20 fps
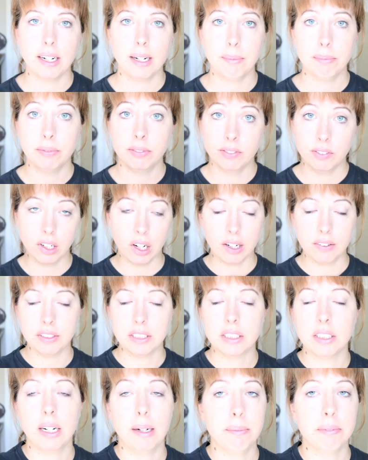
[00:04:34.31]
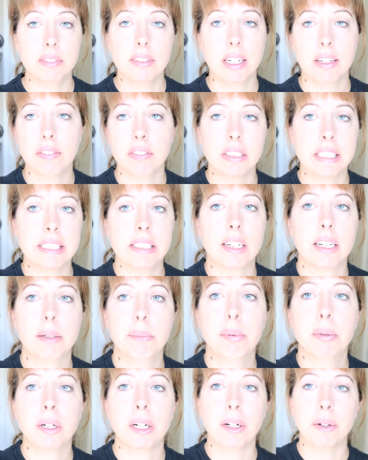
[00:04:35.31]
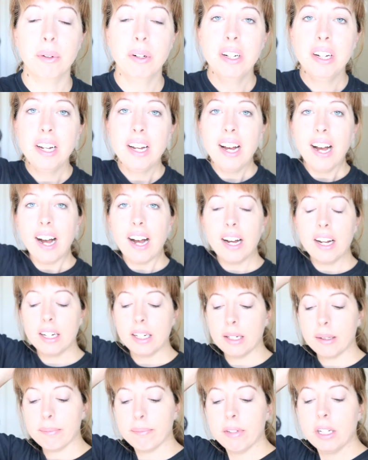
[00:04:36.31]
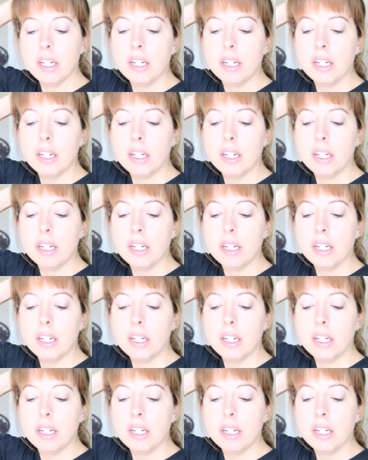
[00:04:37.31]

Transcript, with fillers: I'm obviously, I'm definitely not a pro. Um,